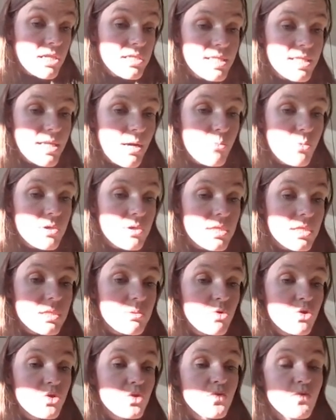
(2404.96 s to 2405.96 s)
samples
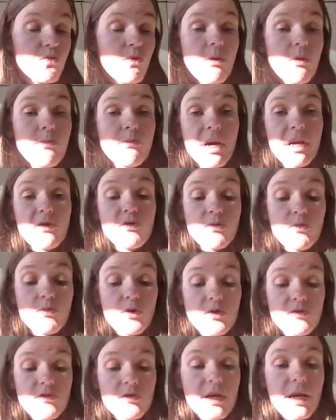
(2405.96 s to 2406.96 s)
exposed to 1
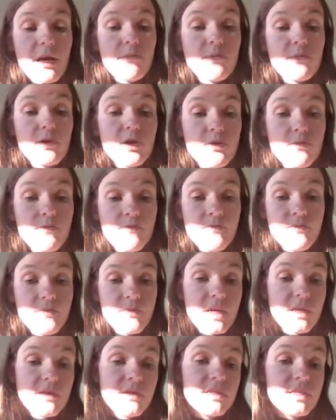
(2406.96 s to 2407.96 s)
micromolar cadmium,
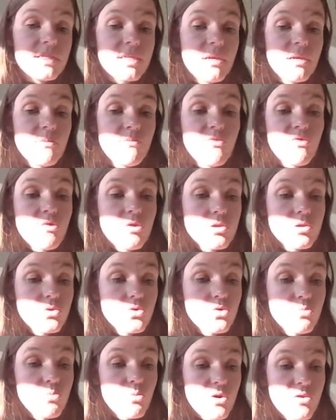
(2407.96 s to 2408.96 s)
and the same for the
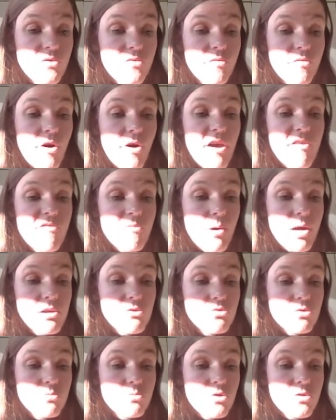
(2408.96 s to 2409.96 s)
2.5
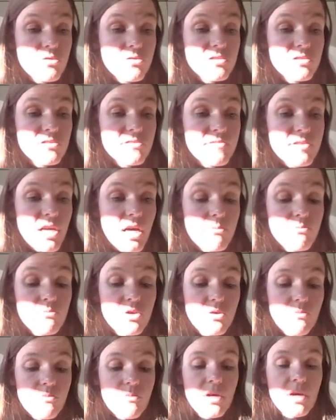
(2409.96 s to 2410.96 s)
micromolars of
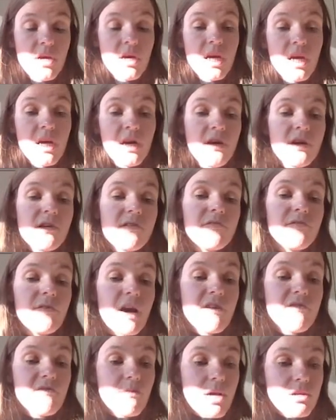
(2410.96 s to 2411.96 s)
cadmium,
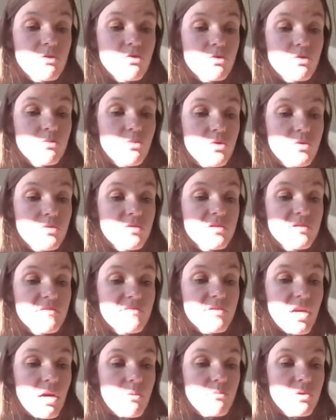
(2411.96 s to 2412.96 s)
5 micromolars
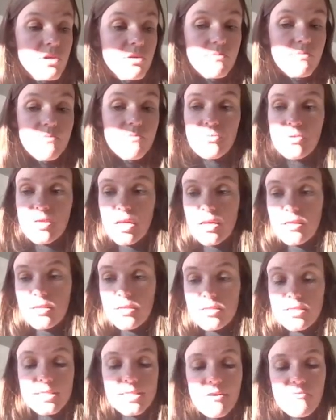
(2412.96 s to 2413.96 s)
of cadmium, and
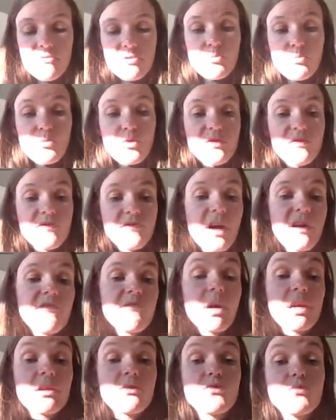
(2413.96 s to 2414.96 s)
7.5
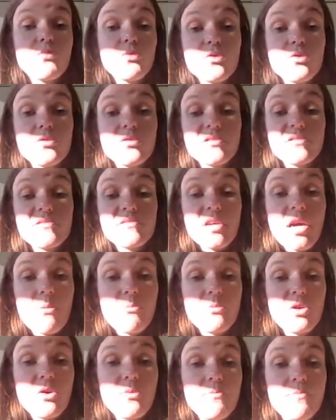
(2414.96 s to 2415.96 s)
micromolars of
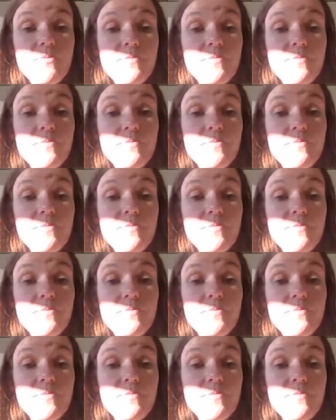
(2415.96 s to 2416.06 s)
cadmium.